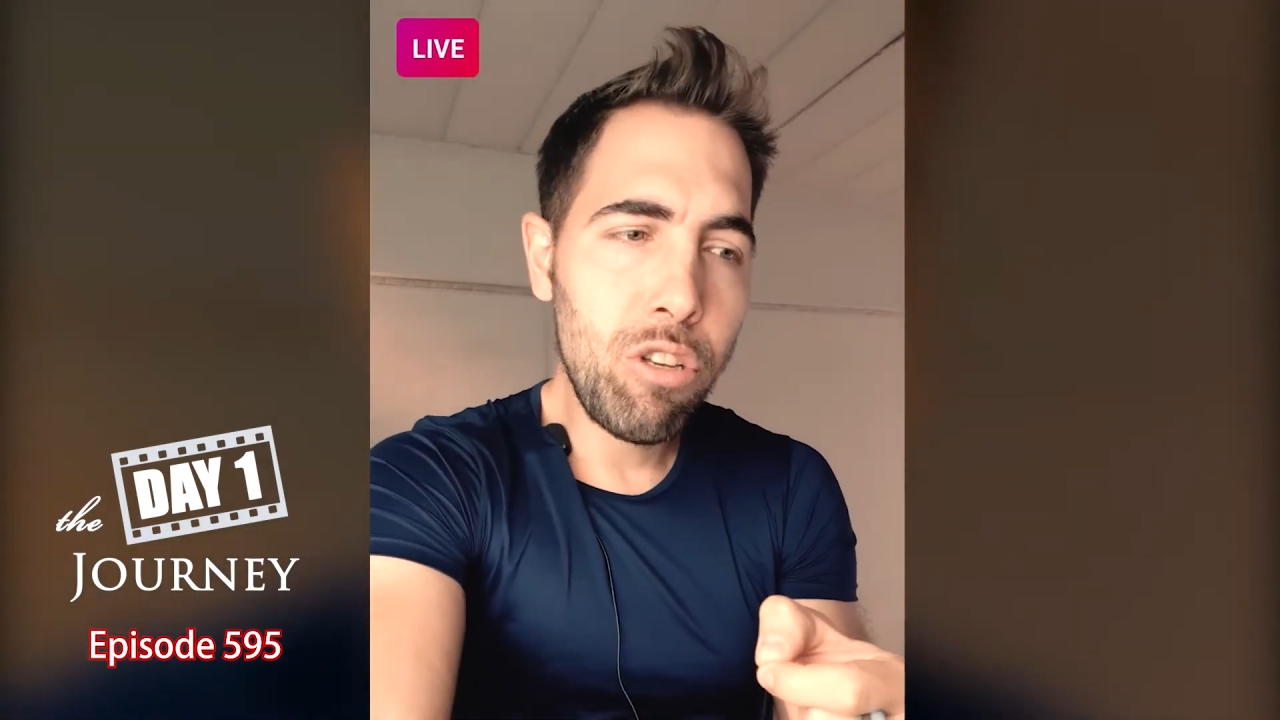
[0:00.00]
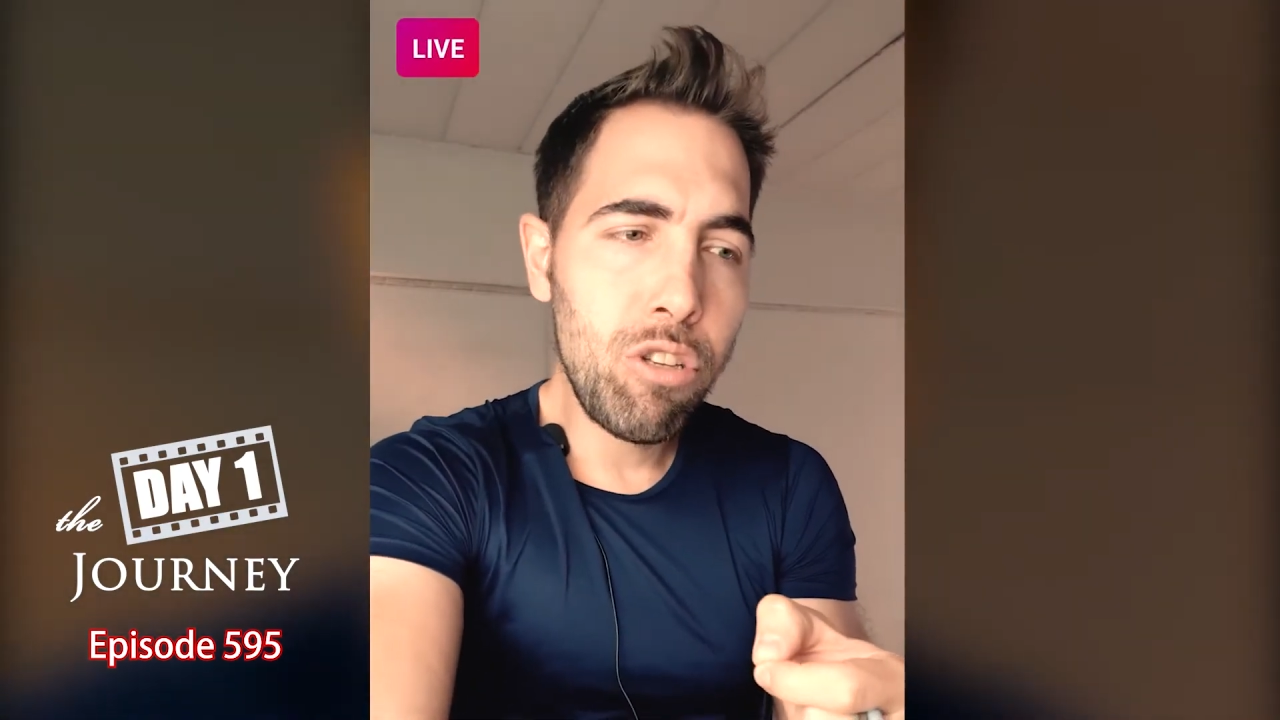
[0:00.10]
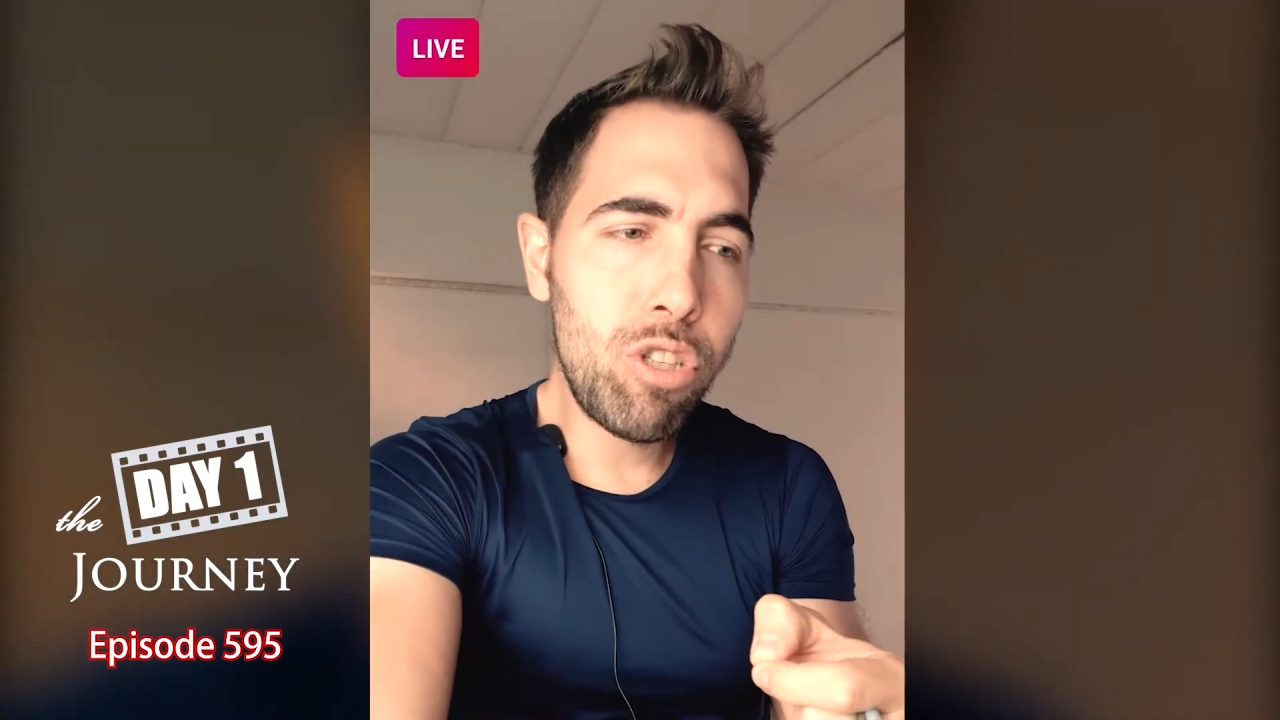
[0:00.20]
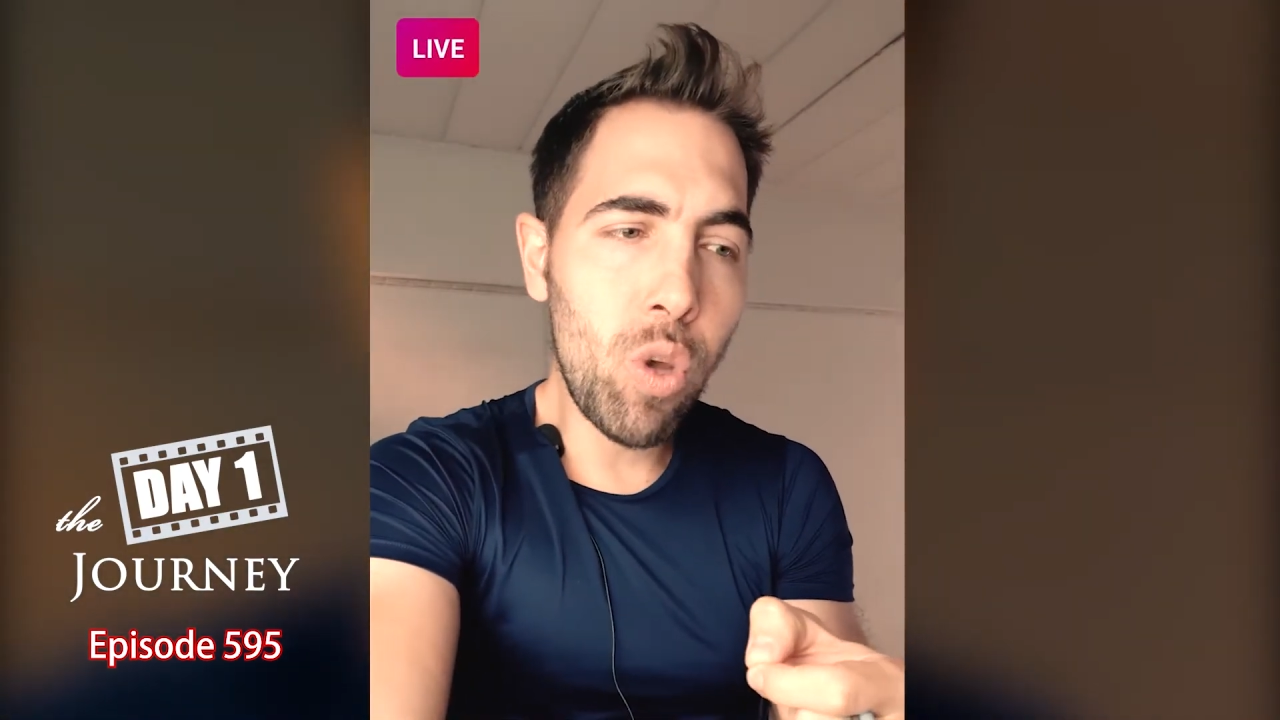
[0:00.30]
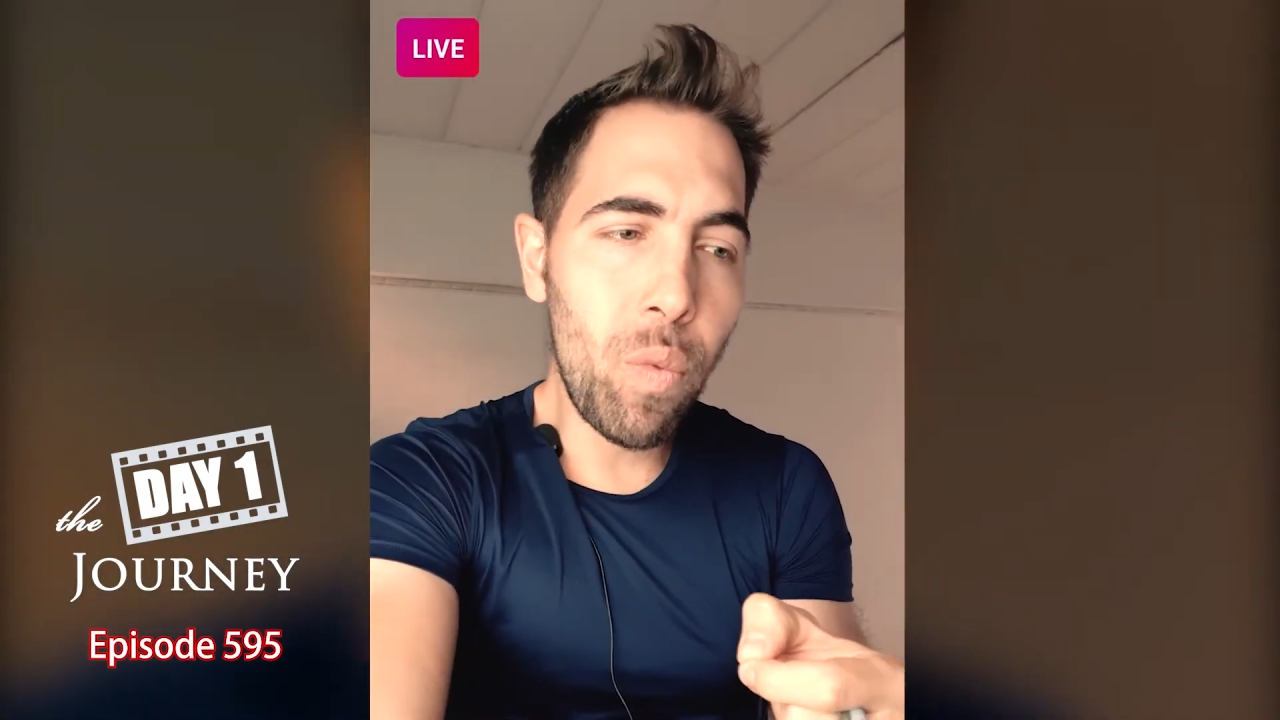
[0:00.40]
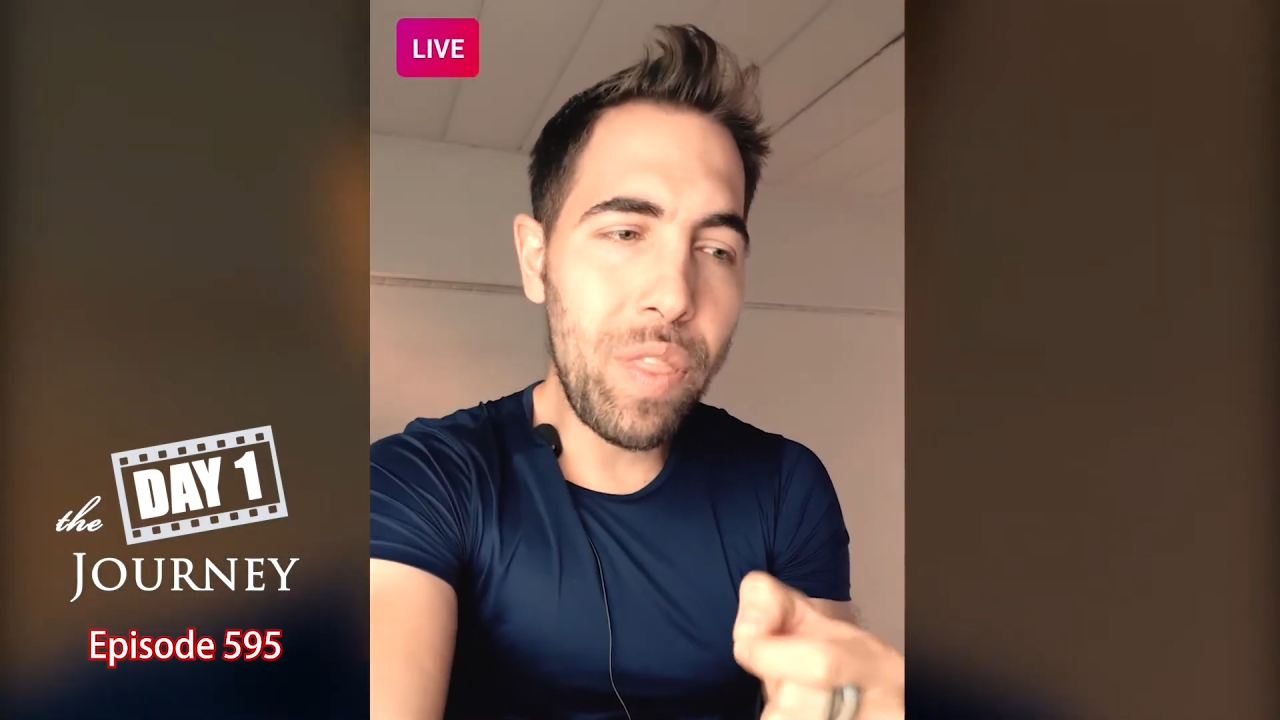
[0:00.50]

So